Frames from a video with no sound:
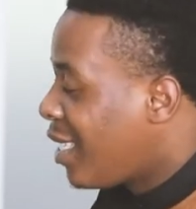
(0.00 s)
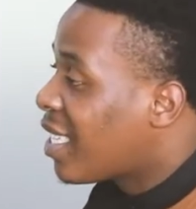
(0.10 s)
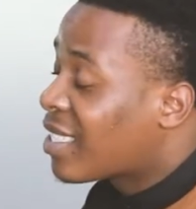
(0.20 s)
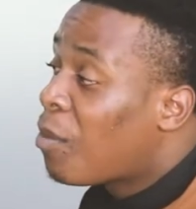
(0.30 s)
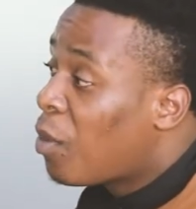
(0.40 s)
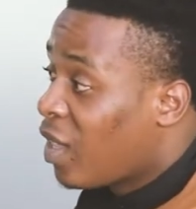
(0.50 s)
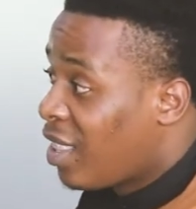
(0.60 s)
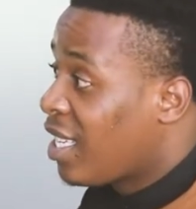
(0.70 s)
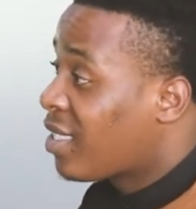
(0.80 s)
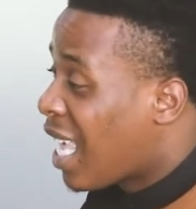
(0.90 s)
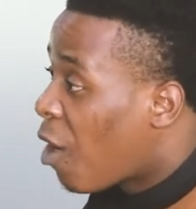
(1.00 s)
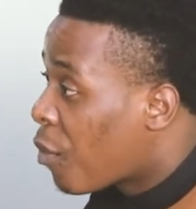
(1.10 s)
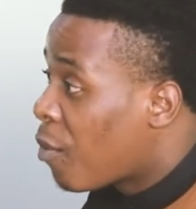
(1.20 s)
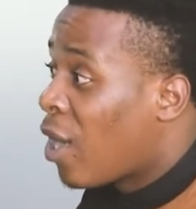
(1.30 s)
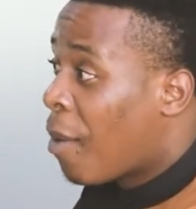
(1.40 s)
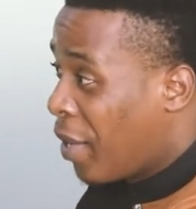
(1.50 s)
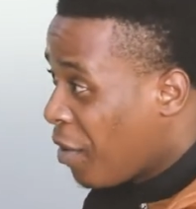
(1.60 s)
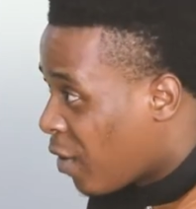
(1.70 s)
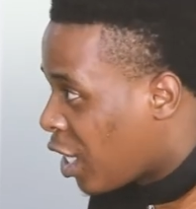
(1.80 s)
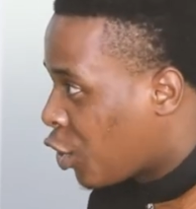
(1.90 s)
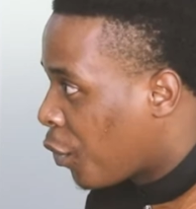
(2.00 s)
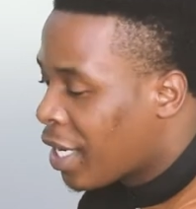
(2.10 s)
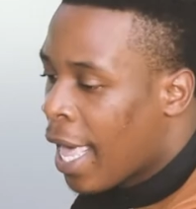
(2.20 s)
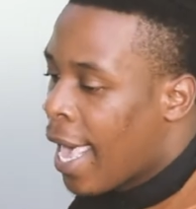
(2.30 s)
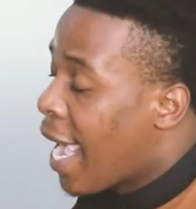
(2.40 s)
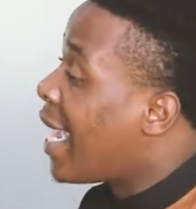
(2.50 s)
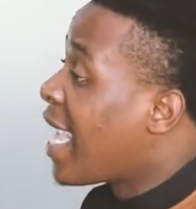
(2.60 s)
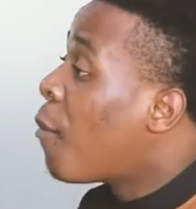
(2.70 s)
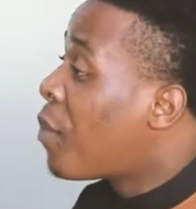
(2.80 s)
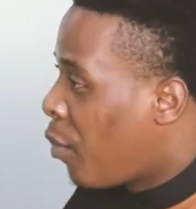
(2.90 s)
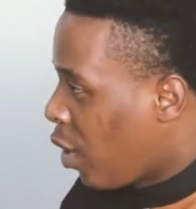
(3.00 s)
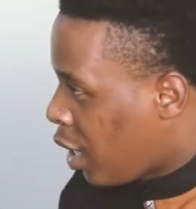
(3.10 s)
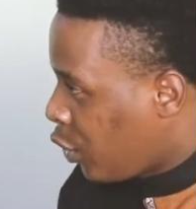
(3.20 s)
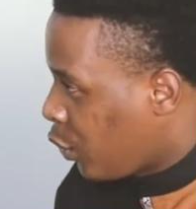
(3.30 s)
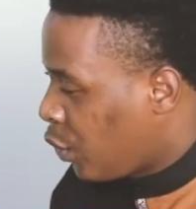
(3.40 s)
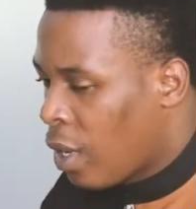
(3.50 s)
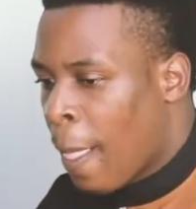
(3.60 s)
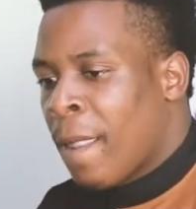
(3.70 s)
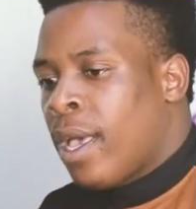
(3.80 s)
These are some of the things young people are privileged with and young people can do.